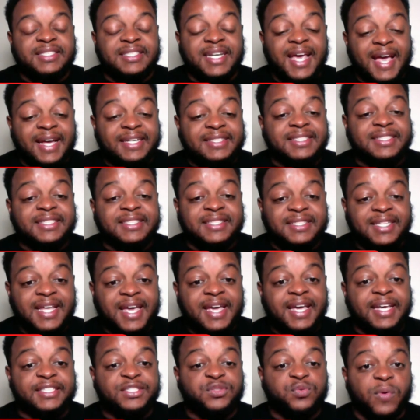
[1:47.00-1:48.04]
Jackson
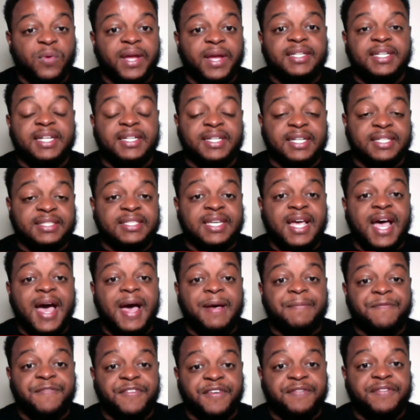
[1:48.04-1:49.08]
State is ranked in the
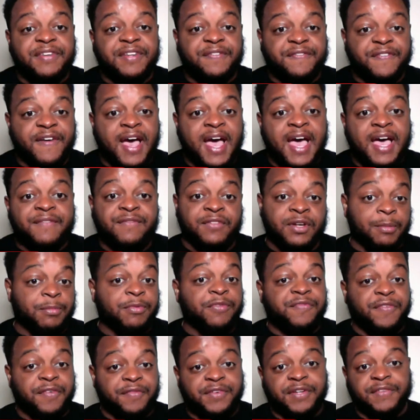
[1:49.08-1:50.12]
top 55,
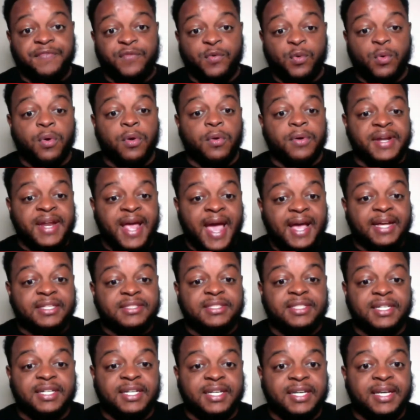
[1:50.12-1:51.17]
number 54
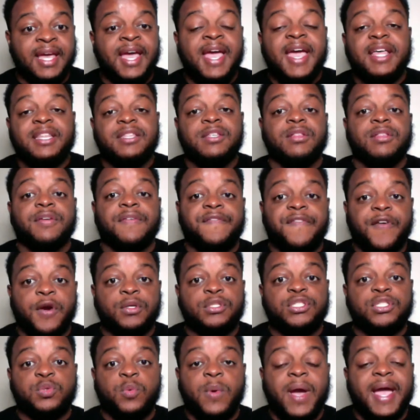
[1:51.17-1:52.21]
nationally, and they're the
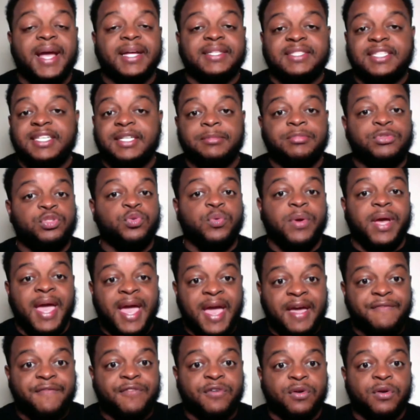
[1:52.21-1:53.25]
first SWAC team to
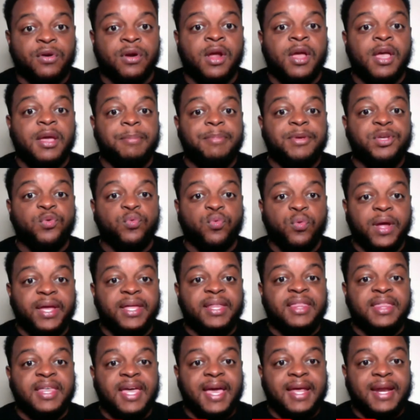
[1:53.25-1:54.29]
ever be
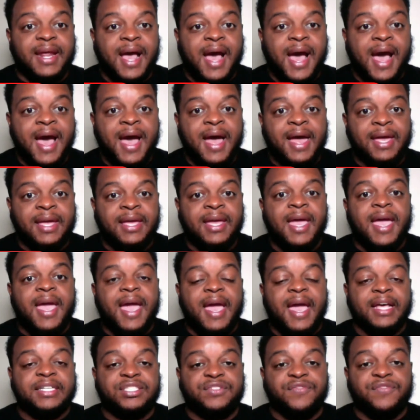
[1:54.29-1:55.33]
ranked that high
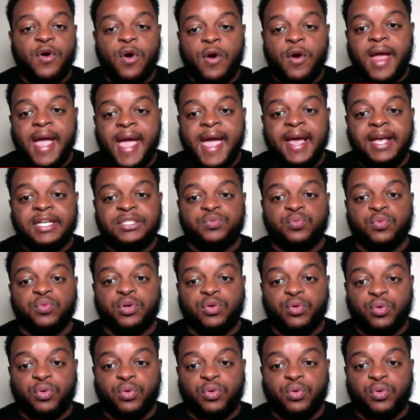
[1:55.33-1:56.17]
as far as